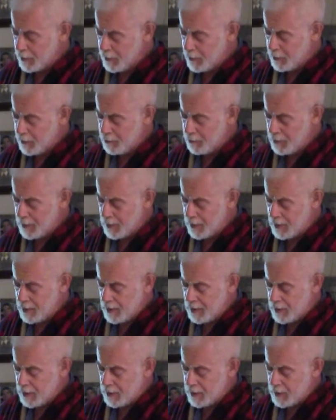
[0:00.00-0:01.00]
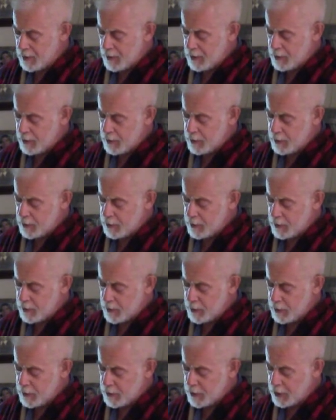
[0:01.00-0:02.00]
him.
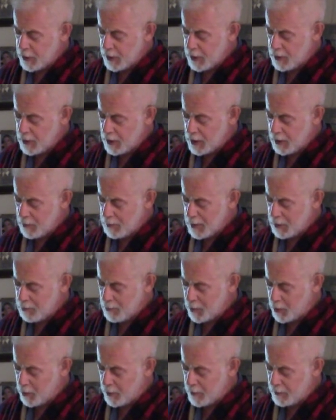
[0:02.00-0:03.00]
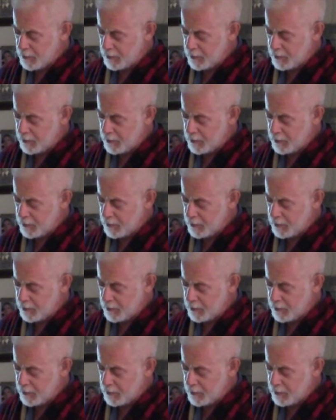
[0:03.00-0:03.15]
She'd been born